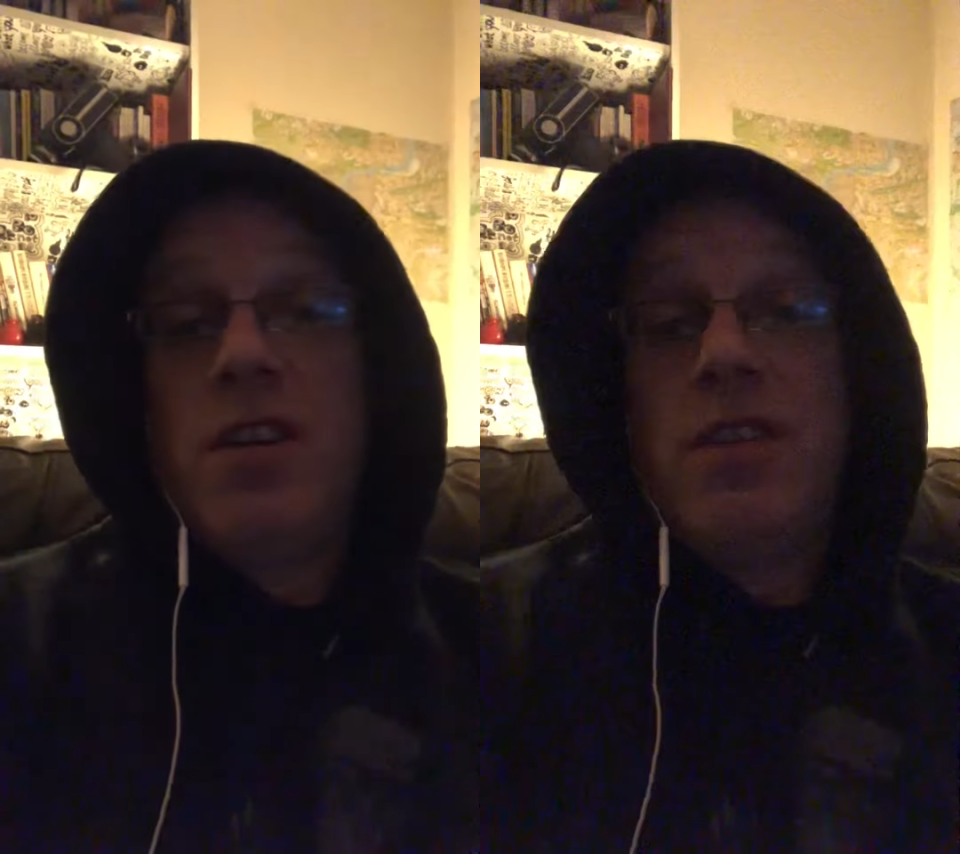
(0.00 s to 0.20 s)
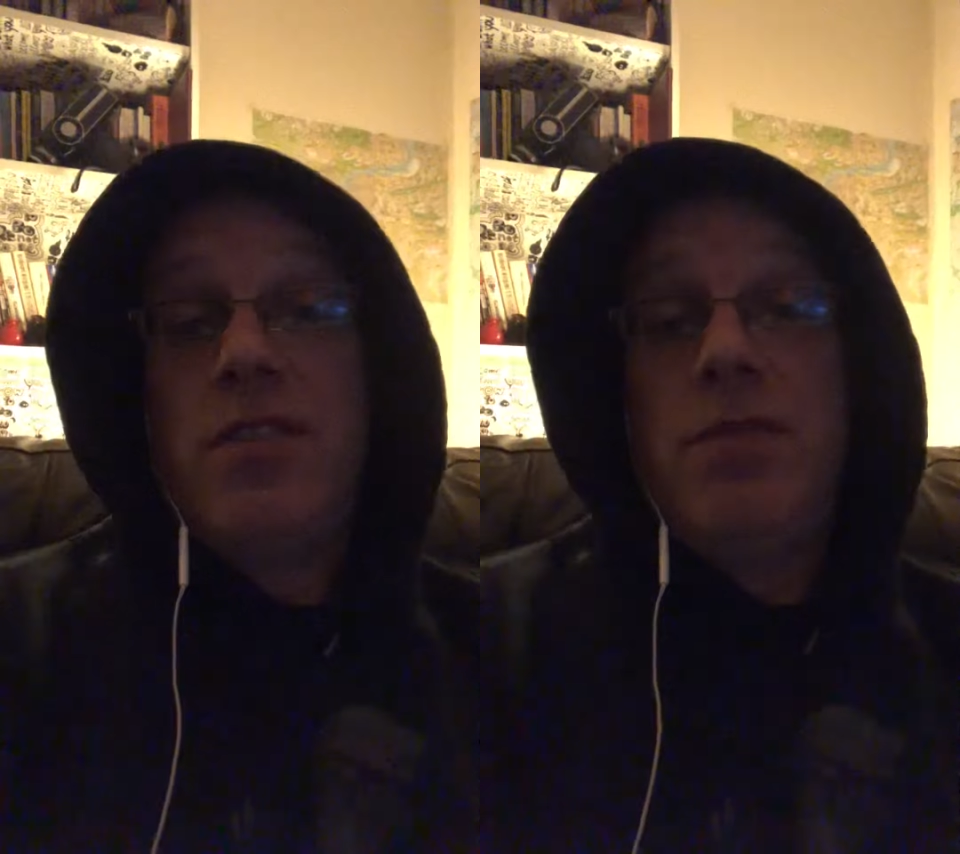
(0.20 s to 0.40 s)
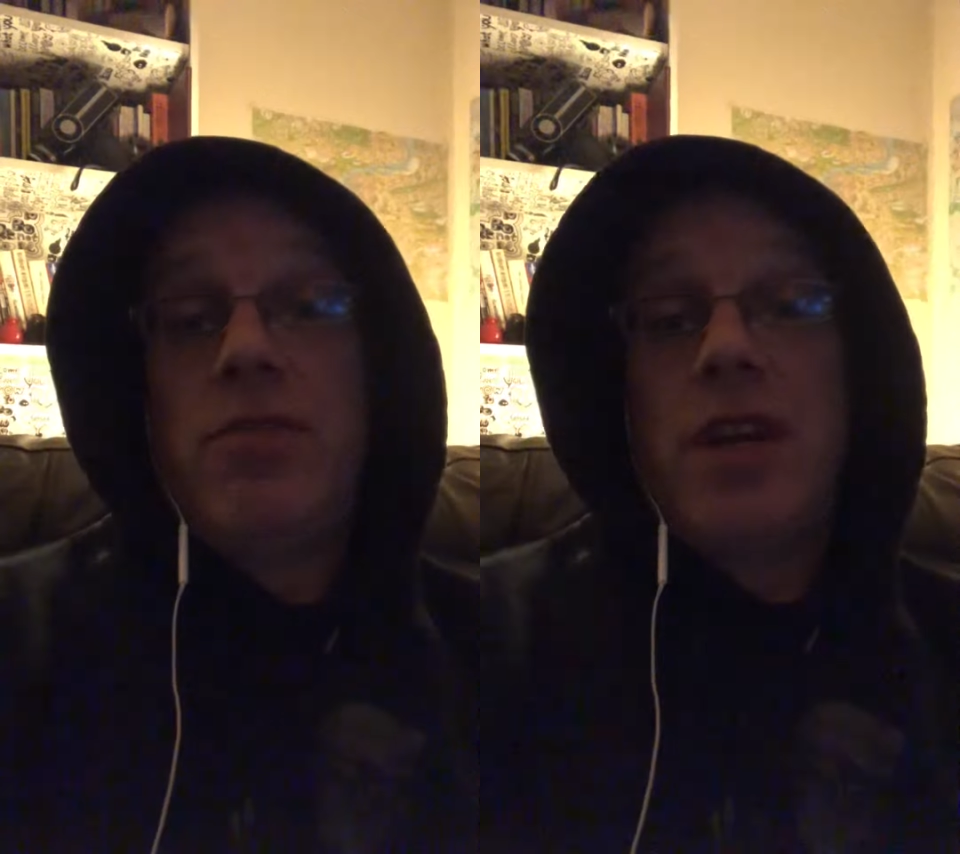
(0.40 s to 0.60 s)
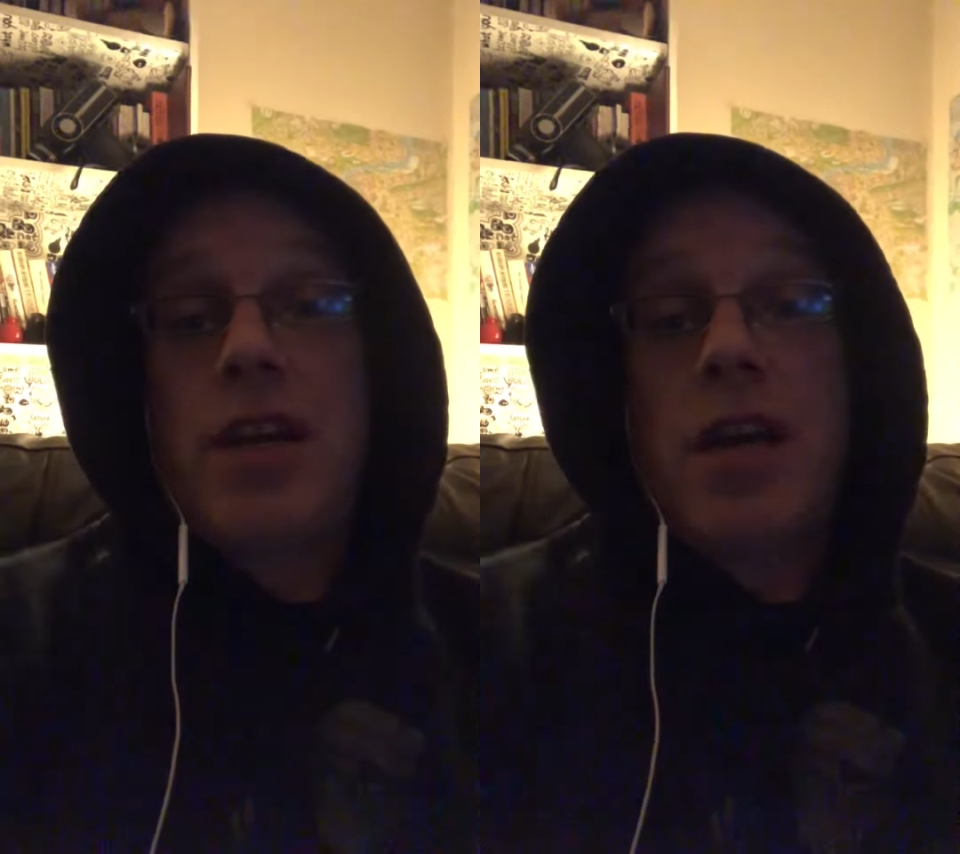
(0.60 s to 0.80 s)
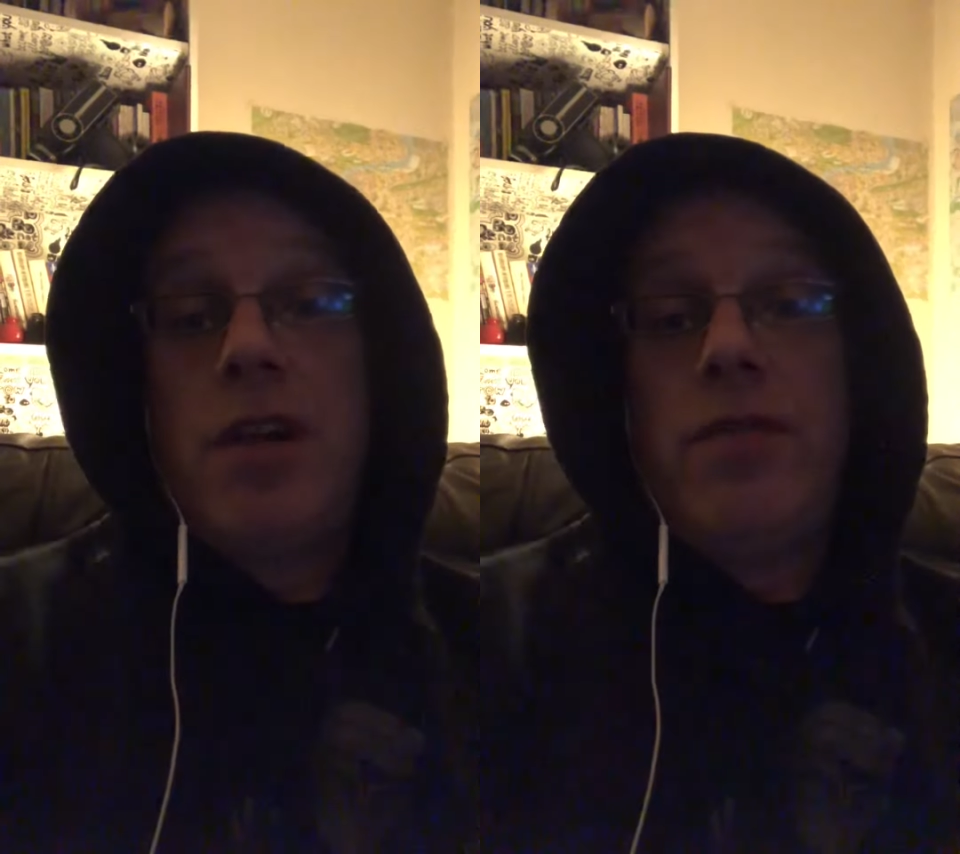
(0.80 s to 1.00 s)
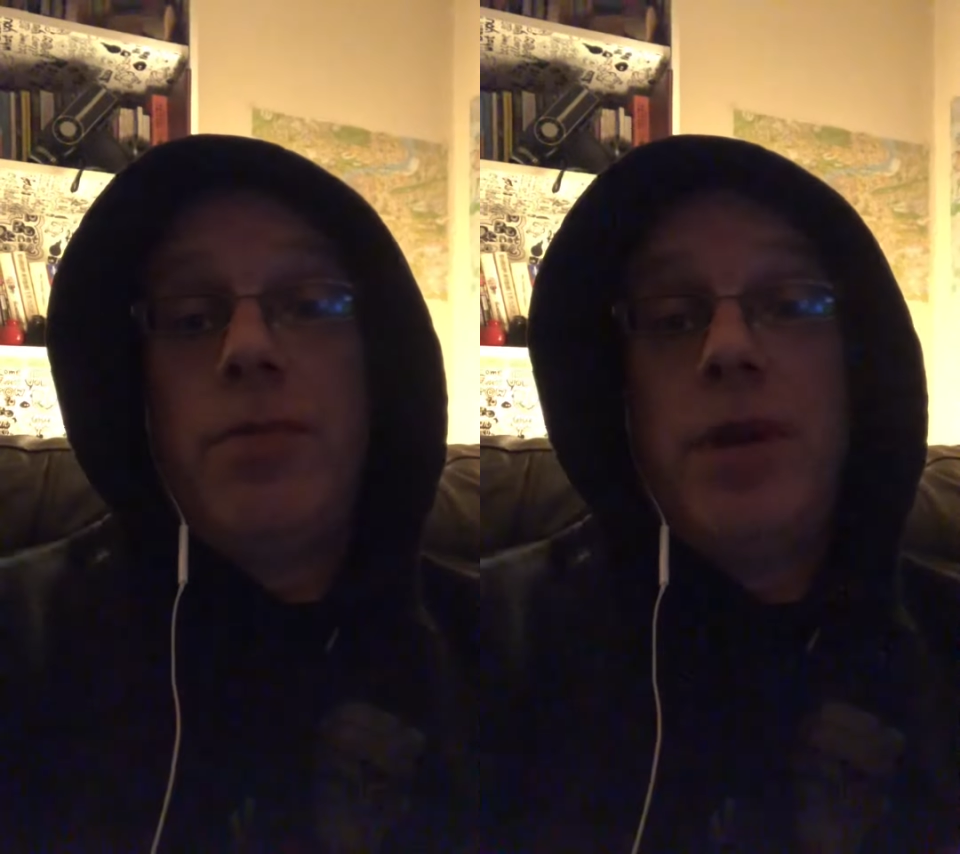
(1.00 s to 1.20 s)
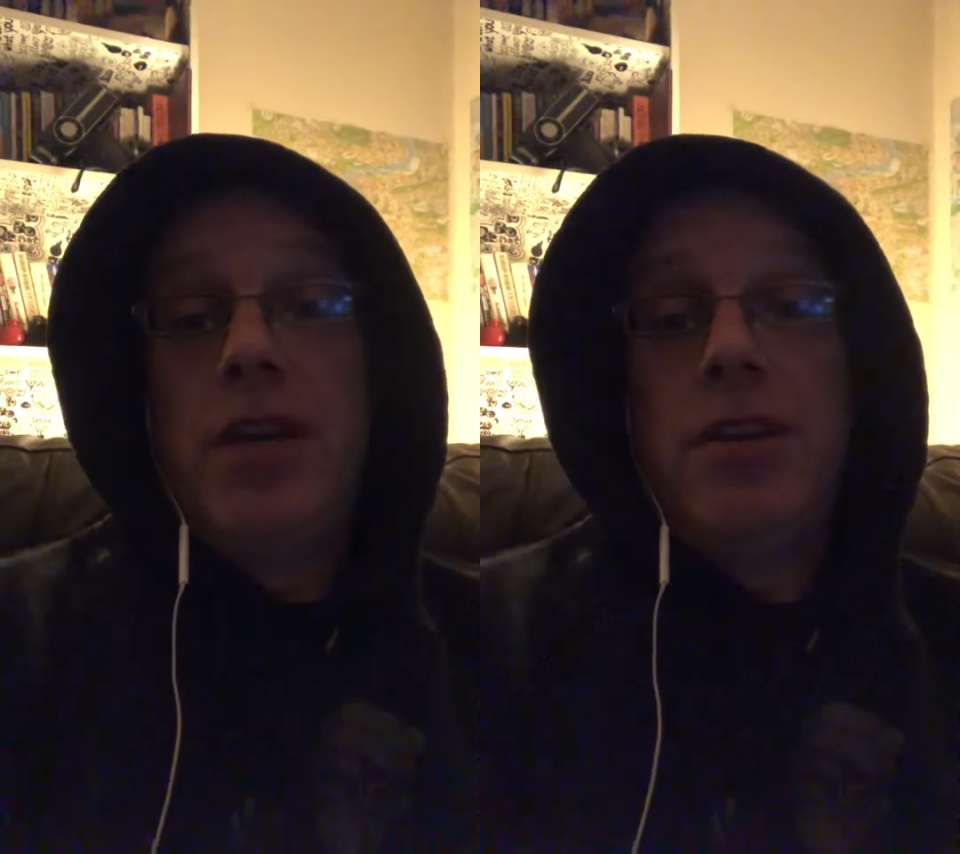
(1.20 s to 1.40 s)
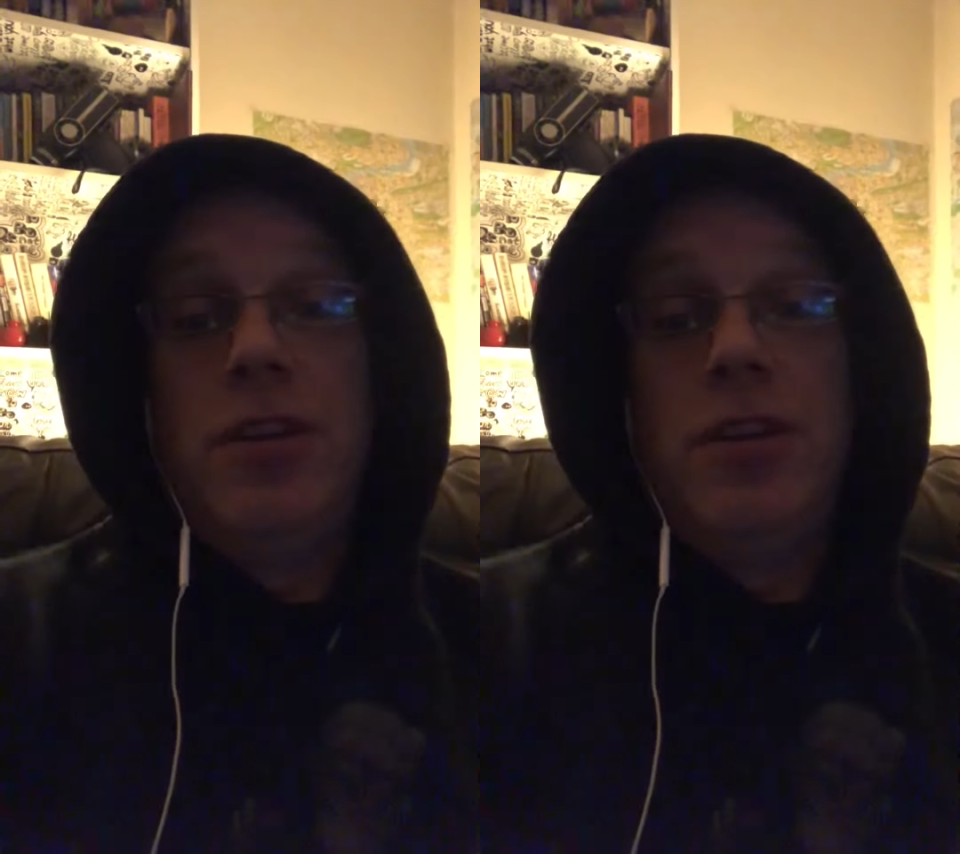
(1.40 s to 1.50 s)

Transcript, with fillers: seems like Alphabet